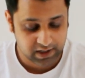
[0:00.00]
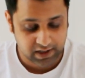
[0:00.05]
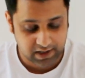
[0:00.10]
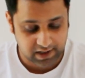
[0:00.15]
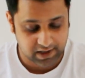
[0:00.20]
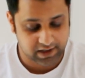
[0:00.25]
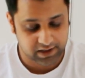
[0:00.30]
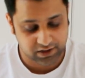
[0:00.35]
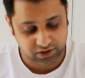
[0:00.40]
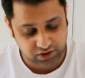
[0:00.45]

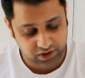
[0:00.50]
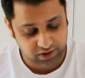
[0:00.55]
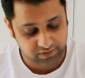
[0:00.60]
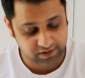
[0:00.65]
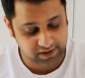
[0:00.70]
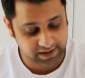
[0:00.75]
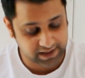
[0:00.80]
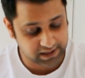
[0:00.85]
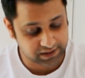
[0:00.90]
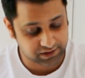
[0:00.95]
and we
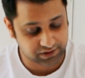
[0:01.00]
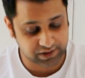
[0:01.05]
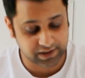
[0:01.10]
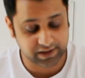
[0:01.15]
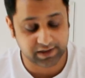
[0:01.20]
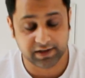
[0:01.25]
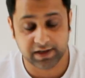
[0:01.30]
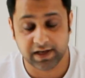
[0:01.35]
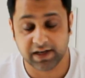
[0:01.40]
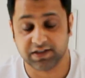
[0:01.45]
get an
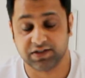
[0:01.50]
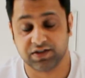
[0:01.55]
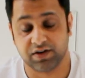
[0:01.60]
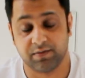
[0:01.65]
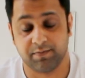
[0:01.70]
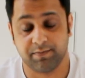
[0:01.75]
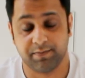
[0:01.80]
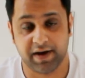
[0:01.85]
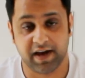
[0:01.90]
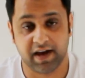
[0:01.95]
extra
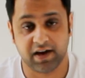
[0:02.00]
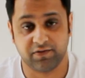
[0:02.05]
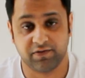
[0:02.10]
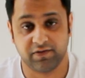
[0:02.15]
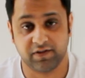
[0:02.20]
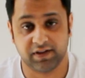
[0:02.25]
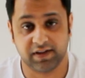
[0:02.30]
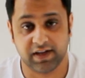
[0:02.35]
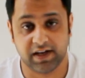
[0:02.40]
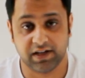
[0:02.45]
bag
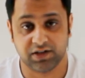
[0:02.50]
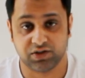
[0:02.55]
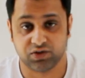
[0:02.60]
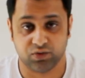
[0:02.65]
with that.